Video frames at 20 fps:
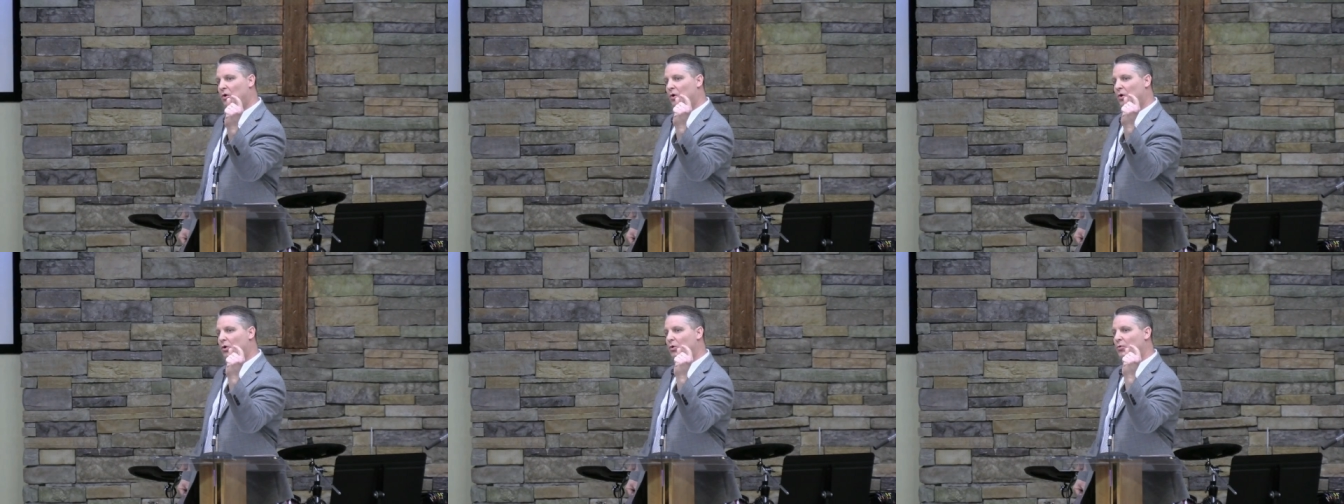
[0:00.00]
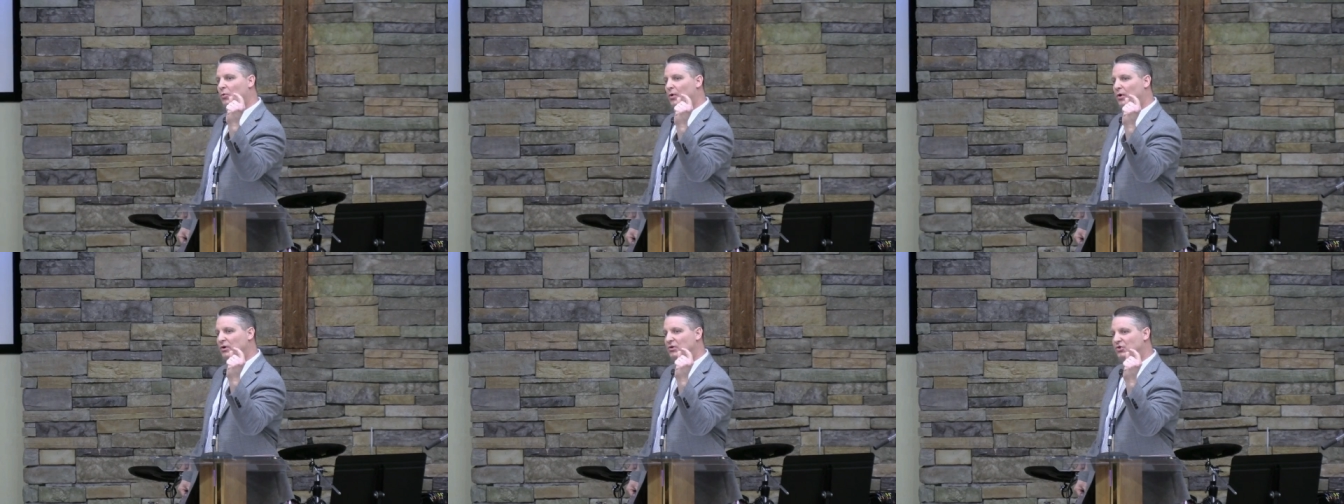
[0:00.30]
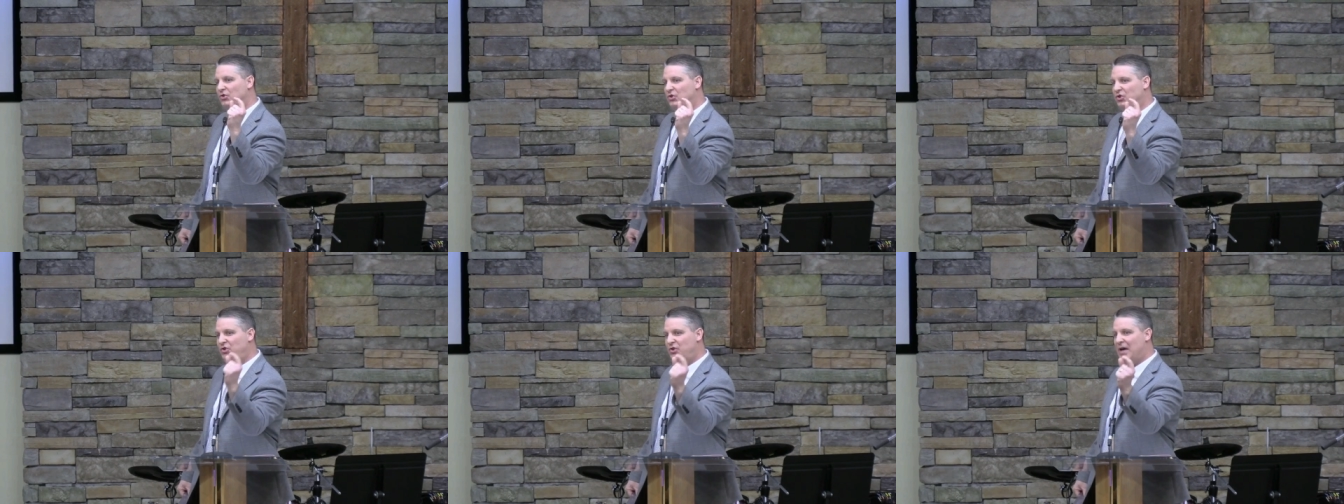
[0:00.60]
who were
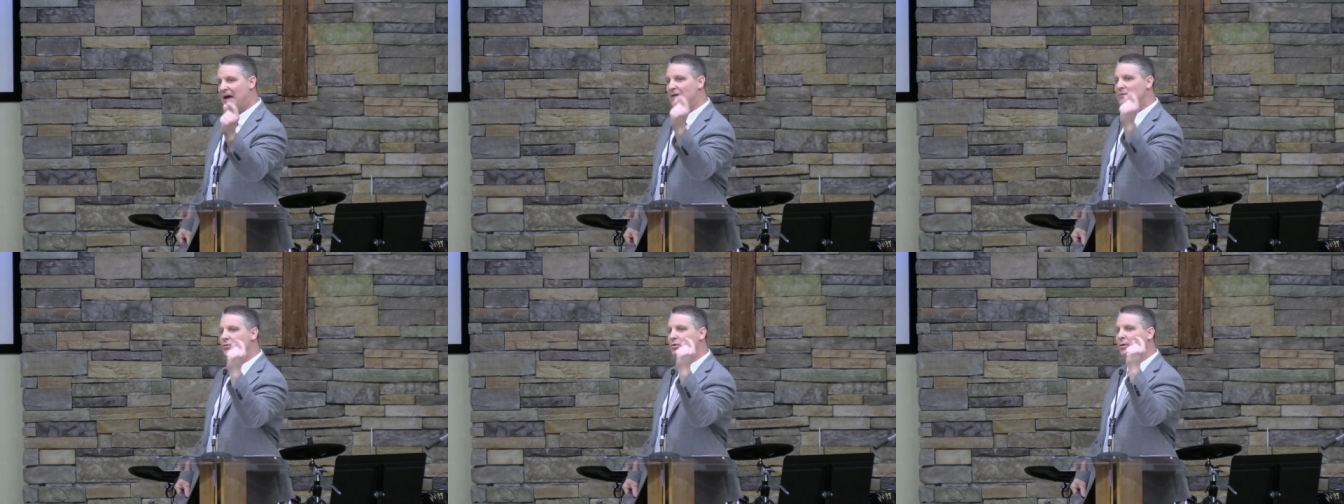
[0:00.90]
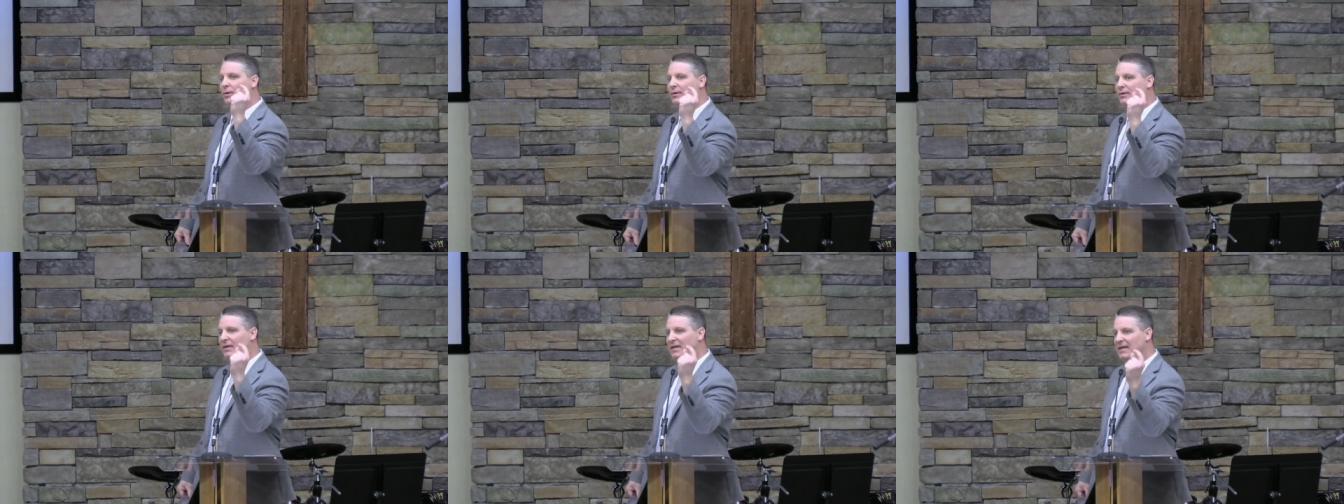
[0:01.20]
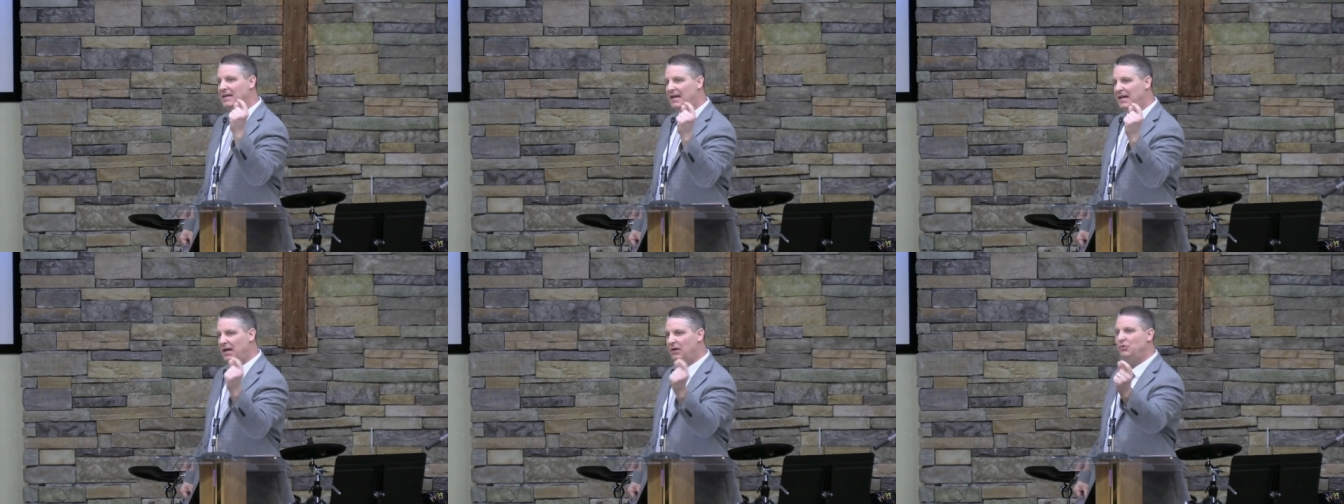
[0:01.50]

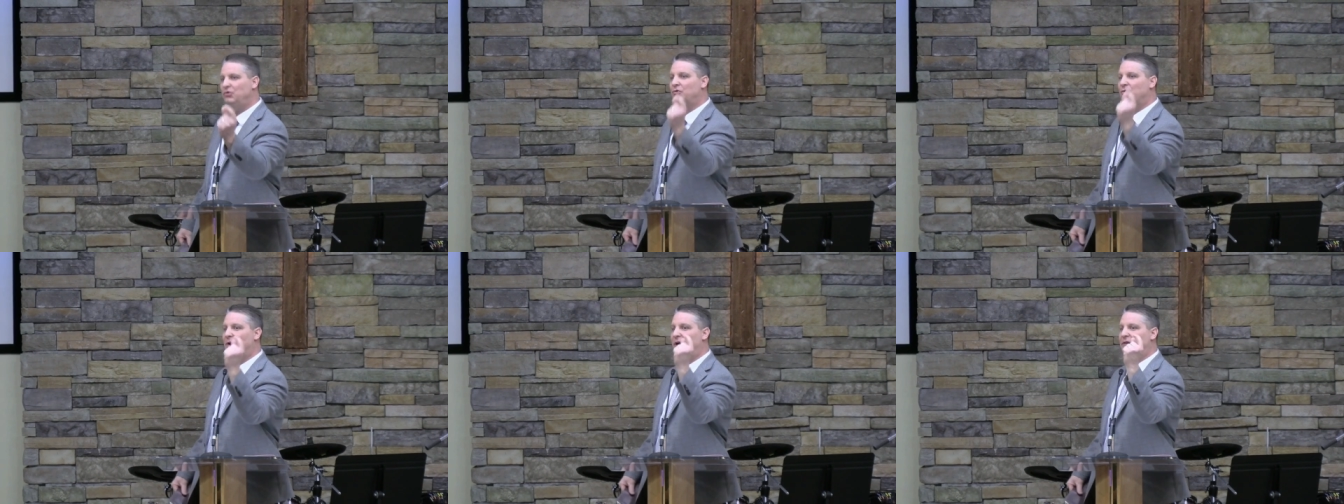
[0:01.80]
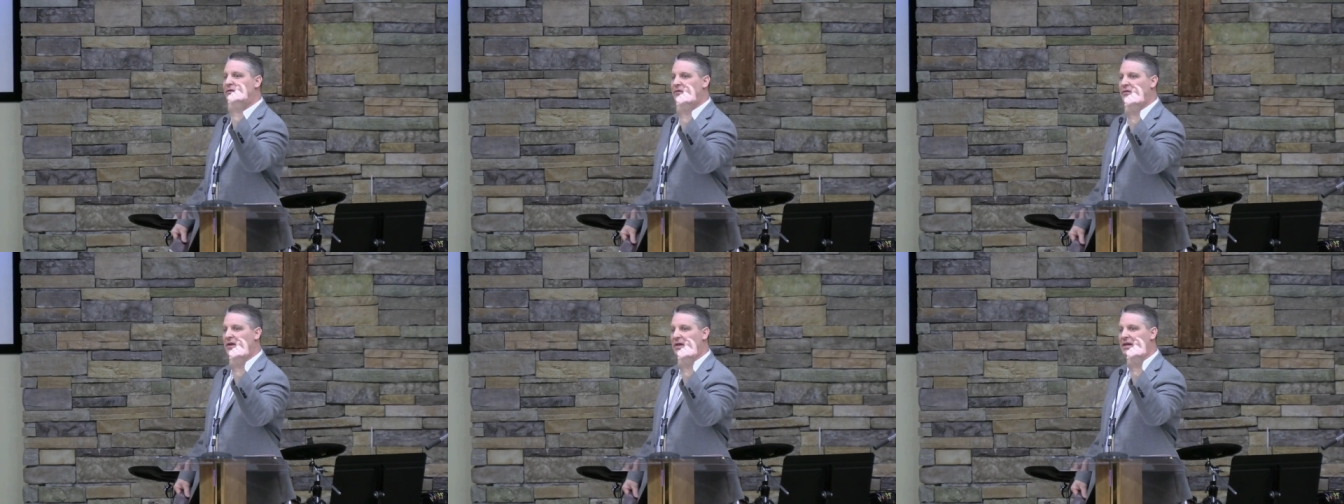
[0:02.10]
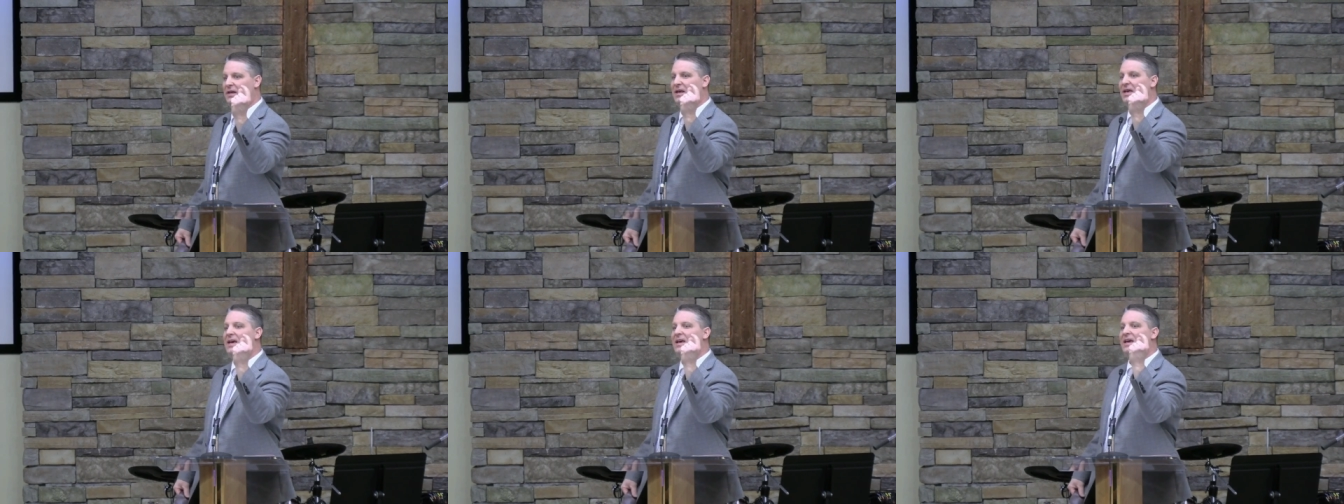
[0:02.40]
genuinely interested